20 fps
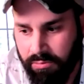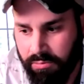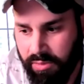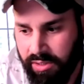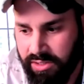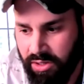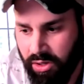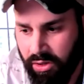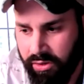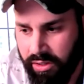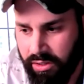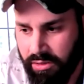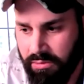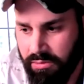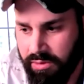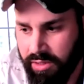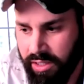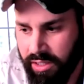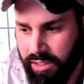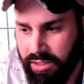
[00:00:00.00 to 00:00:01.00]
it's called
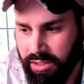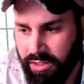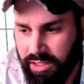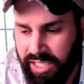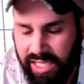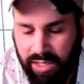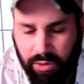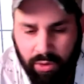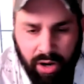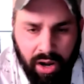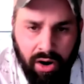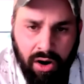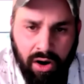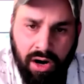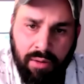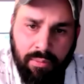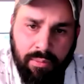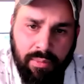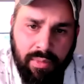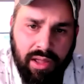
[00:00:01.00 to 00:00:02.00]
the Kira
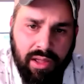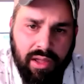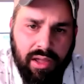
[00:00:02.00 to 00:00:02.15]
arm,